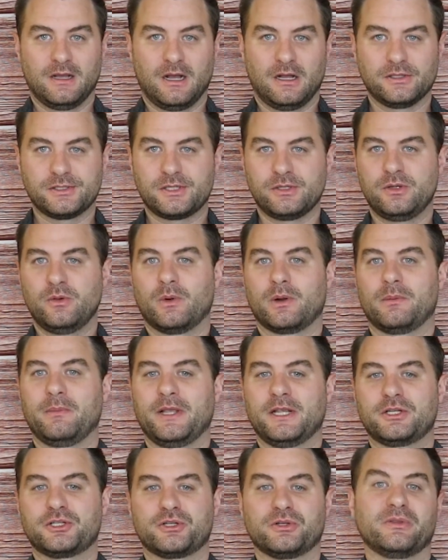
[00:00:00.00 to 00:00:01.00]
Also, you want to
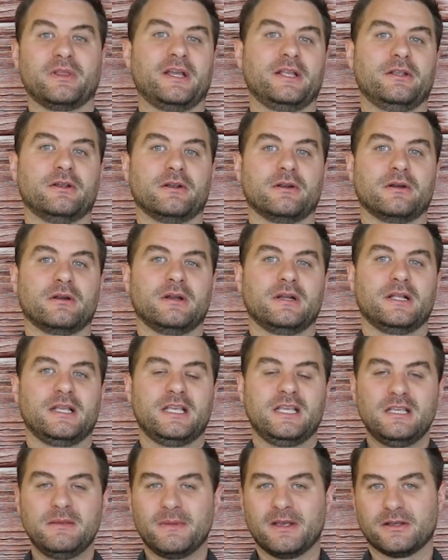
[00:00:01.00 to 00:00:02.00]
make sure that your
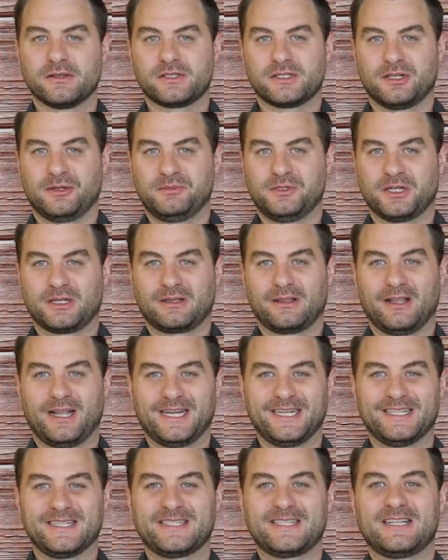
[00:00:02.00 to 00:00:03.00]
email subject
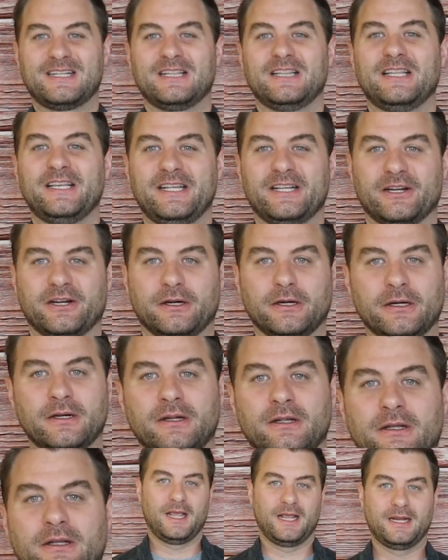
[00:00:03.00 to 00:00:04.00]
line is clear
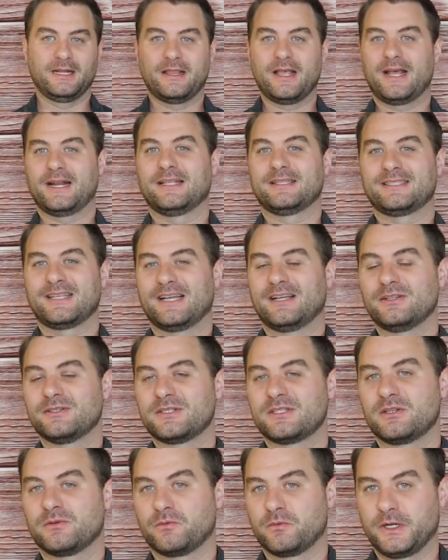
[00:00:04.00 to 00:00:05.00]
and that it
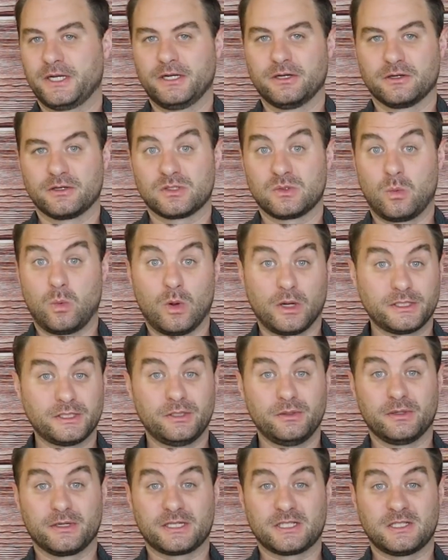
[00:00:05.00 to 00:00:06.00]
tells the readers what
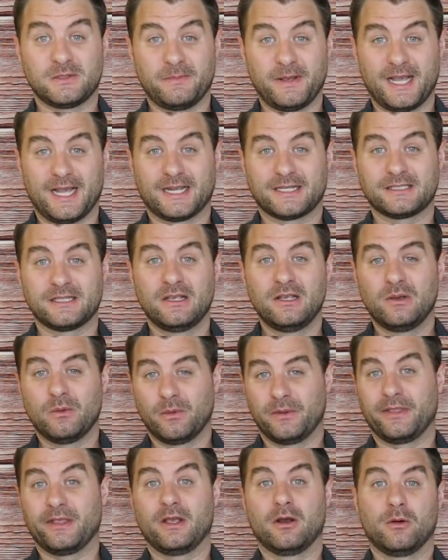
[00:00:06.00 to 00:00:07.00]
to expect
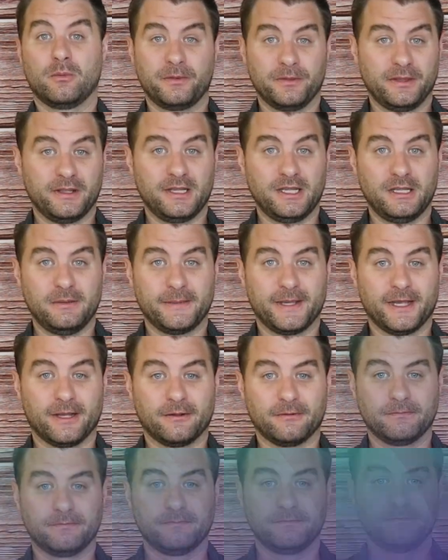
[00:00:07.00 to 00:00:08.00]
when they open the email.